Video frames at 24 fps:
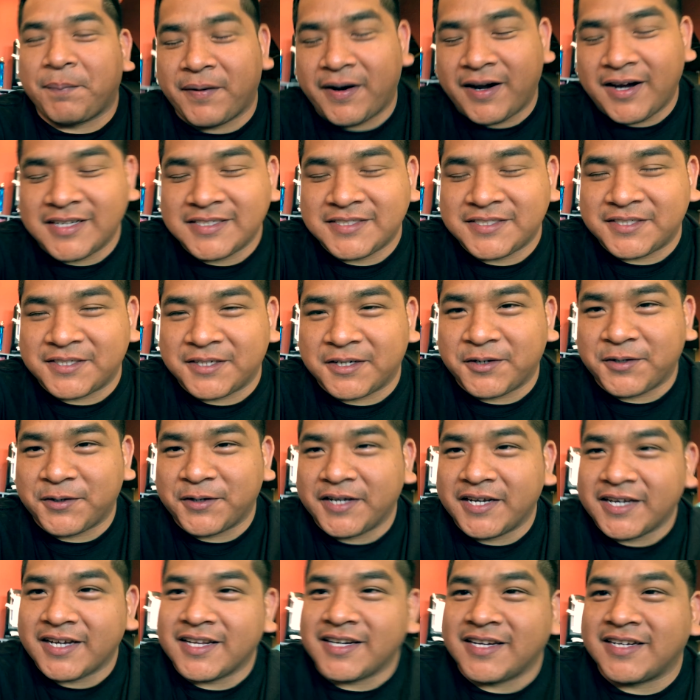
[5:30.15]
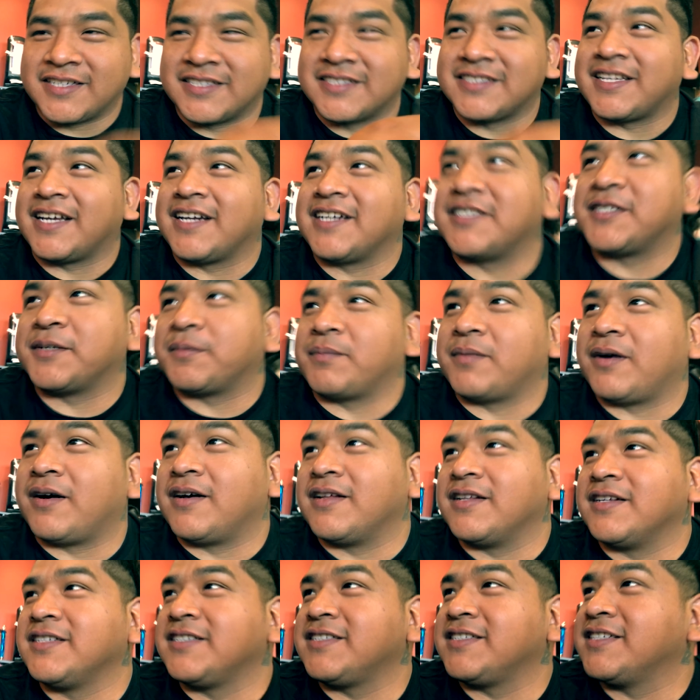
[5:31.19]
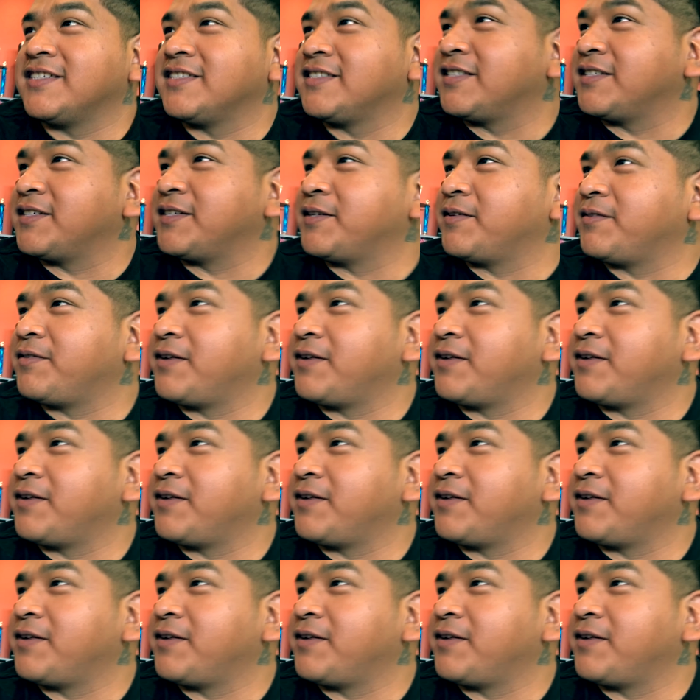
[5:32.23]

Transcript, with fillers: prays real quick, and he just like demolishes the